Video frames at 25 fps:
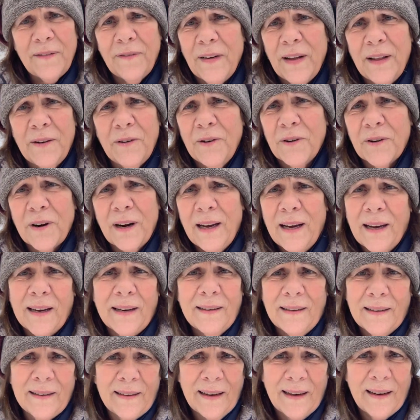Follow your gut,
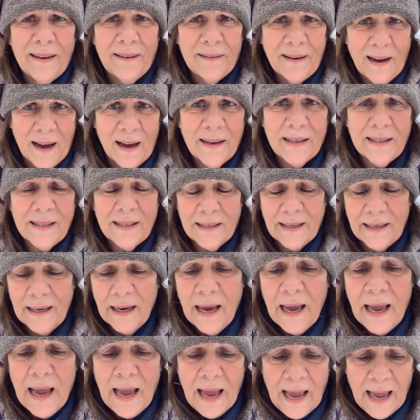uh, honestly.
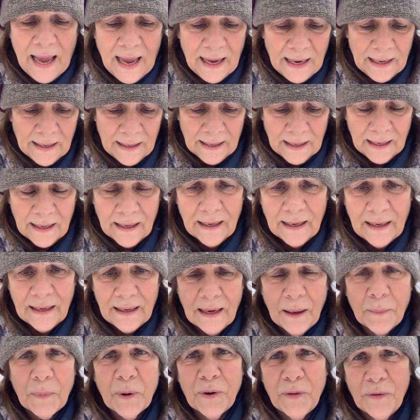And
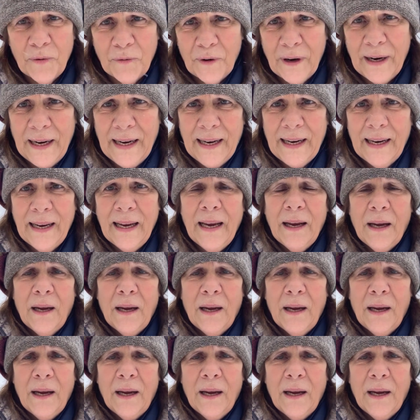number three,